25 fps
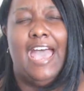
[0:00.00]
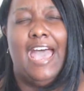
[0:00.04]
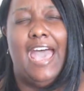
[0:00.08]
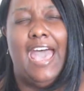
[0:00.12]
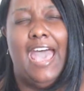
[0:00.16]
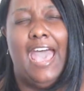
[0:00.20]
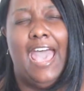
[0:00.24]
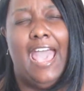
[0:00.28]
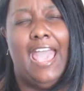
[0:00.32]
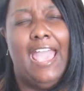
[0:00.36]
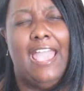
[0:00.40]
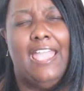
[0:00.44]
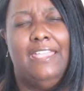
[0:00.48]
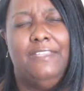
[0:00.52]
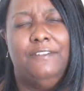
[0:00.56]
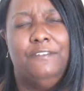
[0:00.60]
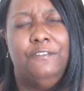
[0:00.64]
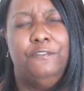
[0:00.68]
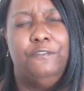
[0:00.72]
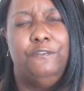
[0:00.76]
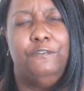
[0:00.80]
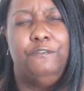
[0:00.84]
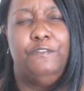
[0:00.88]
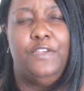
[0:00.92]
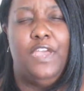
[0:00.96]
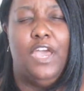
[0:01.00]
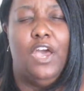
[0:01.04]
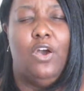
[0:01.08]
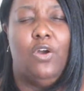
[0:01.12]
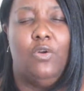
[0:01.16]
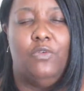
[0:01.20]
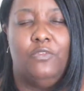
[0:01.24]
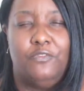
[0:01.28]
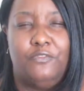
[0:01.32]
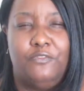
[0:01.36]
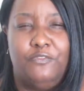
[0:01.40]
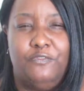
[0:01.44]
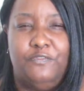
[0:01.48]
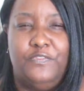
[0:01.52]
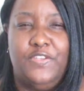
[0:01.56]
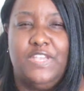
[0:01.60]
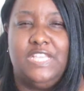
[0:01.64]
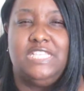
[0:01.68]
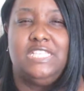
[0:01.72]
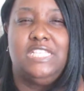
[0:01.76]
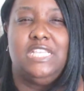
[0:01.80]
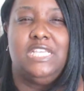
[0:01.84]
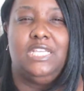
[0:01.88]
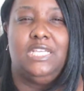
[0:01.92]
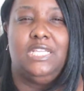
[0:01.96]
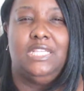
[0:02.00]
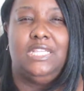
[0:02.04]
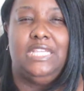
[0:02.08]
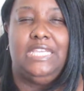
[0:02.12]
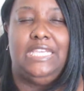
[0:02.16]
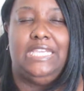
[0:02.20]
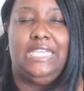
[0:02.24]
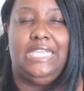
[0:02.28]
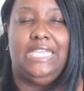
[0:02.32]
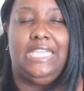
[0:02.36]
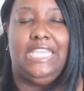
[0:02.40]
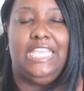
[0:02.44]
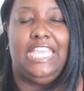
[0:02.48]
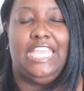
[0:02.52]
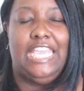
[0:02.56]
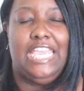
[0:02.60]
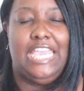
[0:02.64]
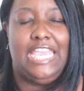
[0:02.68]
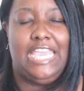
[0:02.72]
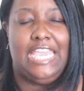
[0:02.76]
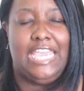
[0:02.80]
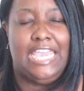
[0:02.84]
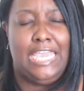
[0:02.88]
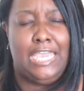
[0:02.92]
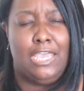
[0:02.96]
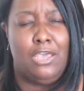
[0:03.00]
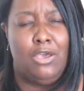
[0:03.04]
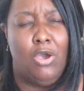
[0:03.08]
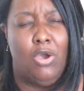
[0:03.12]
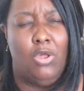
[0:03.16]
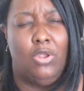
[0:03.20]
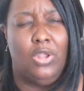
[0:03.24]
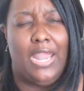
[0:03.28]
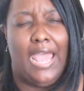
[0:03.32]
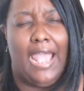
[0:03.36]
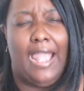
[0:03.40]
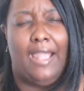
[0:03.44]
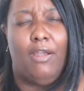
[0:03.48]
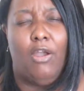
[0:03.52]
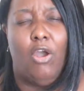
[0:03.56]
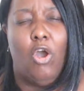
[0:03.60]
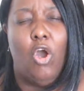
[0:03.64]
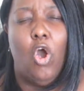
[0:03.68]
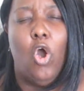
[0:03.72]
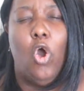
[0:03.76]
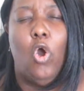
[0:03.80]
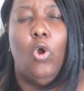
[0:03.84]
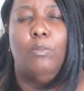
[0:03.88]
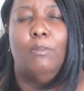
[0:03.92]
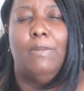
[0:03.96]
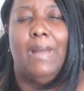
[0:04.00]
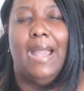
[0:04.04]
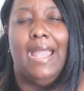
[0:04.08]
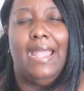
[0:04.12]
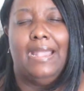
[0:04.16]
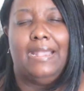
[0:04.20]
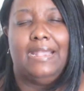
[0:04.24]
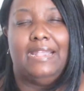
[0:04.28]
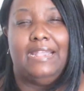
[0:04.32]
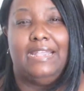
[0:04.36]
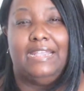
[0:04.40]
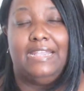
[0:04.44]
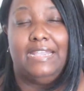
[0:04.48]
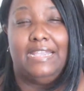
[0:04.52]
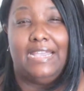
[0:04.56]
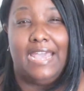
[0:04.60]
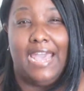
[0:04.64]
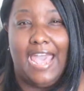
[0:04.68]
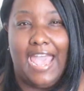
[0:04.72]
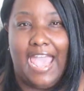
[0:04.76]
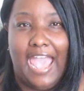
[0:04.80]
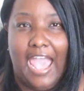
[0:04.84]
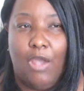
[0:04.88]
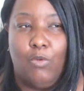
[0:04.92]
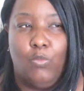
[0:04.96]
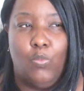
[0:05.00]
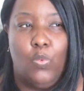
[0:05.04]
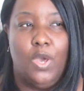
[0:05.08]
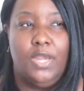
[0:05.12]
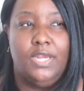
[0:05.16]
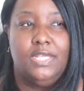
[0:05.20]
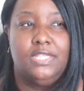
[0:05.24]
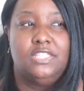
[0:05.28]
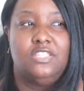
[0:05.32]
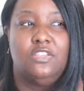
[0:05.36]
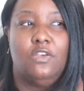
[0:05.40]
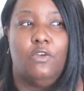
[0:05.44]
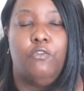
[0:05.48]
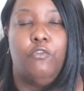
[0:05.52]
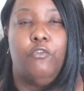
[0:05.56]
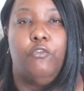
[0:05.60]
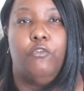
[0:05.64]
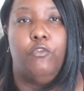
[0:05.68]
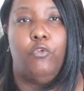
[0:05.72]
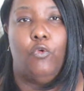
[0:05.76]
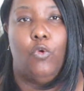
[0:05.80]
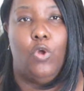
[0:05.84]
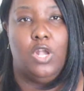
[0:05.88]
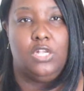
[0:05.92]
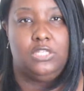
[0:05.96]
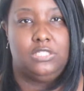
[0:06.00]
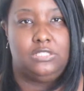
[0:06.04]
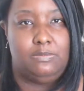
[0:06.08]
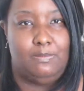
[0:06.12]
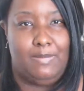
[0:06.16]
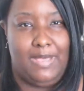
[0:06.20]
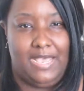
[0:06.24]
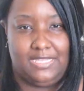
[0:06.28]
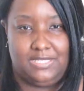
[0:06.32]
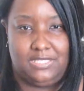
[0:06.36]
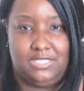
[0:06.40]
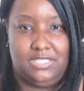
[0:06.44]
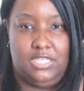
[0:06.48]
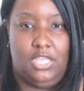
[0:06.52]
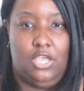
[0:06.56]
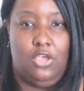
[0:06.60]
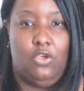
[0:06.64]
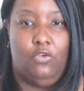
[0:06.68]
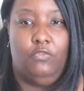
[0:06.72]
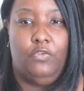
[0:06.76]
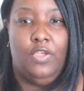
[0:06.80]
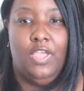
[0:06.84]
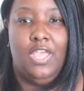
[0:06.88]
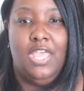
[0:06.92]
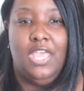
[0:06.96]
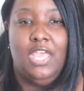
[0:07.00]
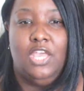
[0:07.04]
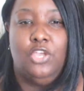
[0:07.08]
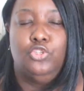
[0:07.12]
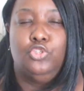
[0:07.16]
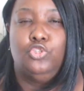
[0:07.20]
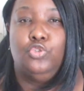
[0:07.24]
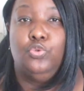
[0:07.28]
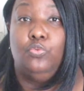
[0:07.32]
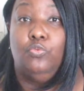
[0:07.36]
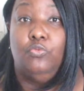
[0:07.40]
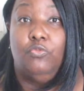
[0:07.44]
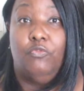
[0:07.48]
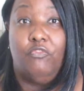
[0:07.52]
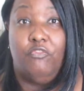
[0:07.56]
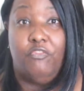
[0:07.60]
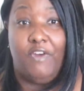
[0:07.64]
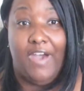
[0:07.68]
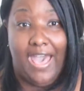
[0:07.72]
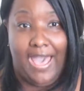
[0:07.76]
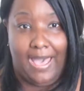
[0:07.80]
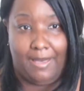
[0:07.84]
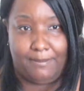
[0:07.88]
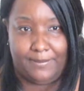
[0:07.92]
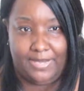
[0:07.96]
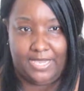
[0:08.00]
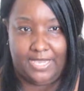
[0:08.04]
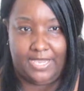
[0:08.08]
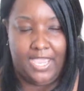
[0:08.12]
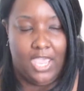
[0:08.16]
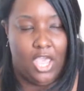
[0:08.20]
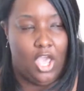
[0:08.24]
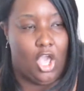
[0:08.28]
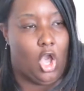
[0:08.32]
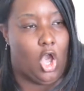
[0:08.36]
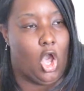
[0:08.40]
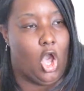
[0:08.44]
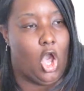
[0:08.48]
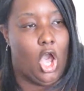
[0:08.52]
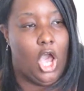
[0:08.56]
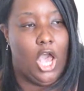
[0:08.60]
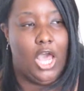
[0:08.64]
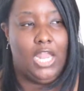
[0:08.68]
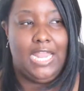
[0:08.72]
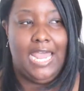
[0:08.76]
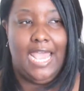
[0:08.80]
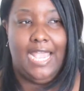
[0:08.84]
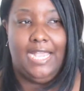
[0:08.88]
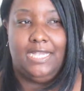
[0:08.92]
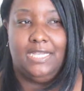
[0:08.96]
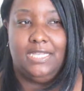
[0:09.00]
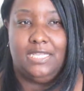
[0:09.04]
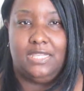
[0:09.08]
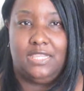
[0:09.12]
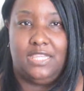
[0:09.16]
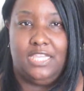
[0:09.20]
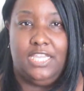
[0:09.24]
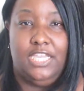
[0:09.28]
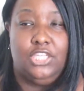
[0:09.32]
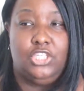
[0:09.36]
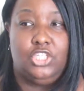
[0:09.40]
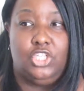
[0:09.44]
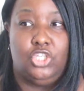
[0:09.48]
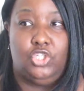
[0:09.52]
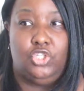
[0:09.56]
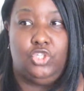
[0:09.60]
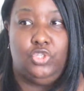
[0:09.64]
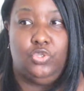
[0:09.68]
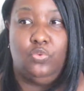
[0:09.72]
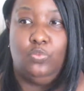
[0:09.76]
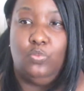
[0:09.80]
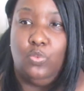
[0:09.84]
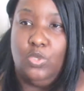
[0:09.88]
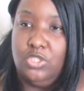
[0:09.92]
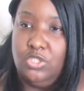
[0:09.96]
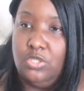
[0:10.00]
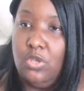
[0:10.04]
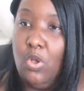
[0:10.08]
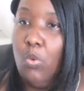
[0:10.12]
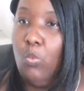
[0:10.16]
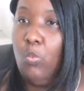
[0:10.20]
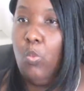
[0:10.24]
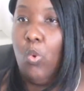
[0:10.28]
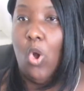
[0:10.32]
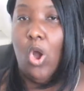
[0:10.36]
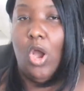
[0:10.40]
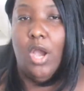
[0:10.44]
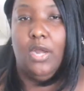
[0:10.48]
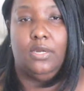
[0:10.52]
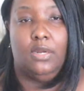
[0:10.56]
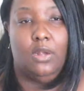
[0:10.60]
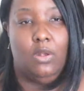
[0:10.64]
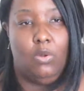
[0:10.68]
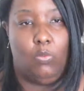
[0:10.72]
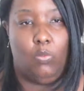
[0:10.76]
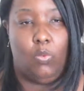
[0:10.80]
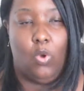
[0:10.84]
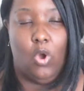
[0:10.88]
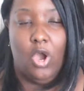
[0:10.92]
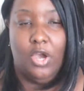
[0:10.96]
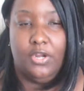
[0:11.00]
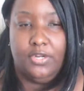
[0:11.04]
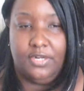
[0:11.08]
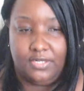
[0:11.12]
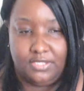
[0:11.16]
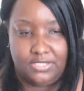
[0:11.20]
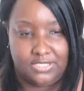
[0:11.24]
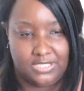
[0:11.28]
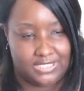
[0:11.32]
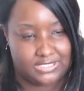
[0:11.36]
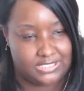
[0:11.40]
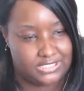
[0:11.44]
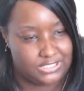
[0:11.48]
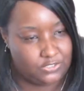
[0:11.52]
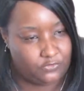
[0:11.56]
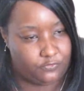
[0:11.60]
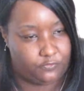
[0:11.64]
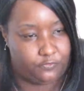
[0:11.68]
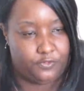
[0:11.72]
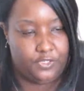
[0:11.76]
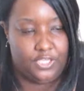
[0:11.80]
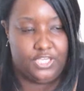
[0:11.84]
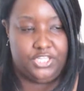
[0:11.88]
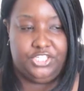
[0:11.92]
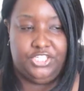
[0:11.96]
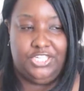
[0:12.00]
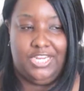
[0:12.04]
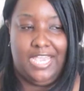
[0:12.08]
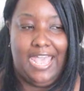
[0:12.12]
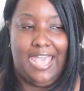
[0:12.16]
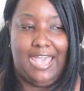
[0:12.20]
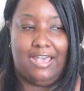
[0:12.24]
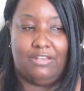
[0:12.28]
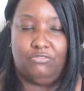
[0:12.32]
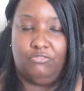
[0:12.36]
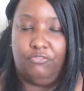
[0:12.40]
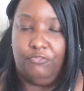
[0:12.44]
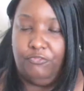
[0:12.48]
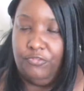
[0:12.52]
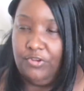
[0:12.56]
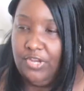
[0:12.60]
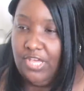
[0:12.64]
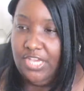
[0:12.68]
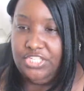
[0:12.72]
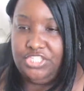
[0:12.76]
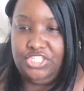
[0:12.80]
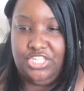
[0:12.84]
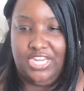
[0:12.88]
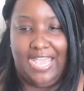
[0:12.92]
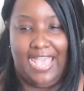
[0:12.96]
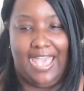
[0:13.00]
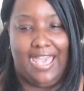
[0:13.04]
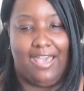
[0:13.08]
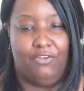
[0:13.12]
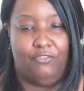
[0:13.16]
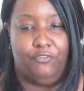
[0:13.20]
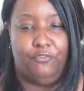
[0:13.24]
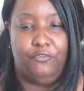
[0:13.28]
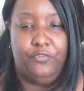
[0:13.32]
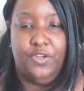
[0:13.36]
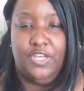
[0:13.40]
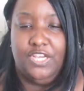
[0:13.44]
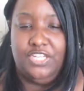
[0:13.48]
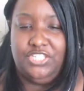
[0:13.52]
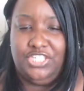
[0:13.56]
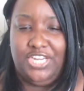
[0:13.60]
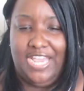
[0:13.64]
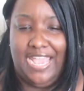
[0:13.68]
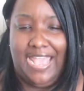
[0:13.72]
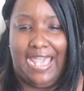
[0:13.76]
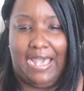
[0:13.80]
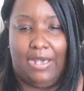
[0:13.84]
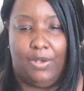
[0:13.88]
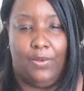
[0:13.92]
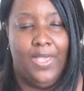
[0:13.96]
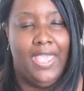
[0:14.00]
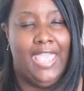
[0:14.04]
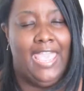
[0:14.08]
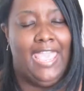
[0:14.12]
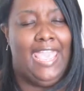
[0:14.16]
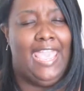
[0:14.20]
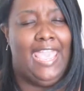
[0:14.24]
I felt physically ill, like, oh my God, I wanted to force myself to vomit. All I could think to do was water, water. Let's just flush it out, flush it out, flush it out.